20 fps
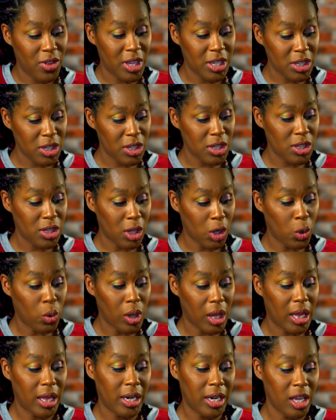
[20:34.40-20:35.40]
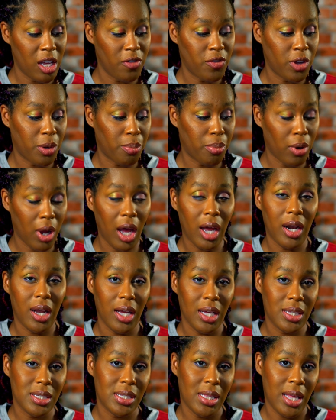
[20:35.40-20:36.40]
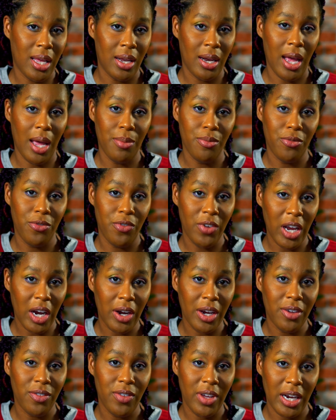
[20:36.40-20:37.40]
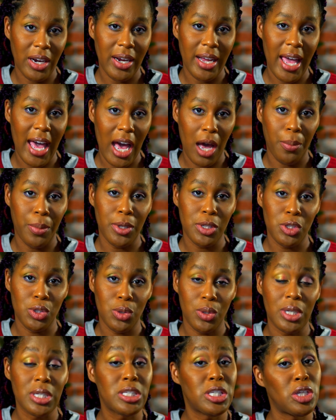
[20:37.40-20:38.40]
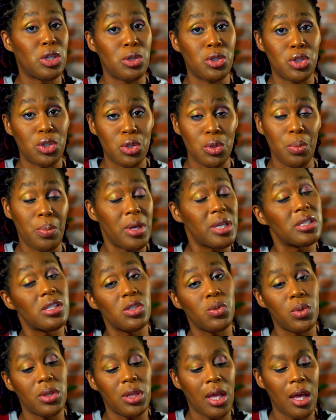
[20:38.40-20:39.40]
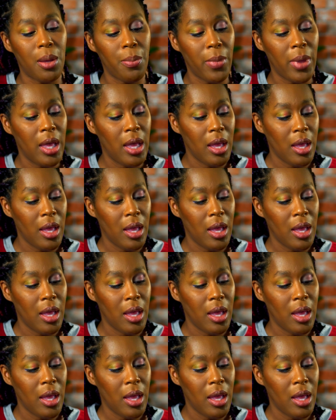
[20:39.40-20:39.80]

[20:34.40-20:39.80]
this is the quality of their products, then I'm very, very happy to continue to do business with them,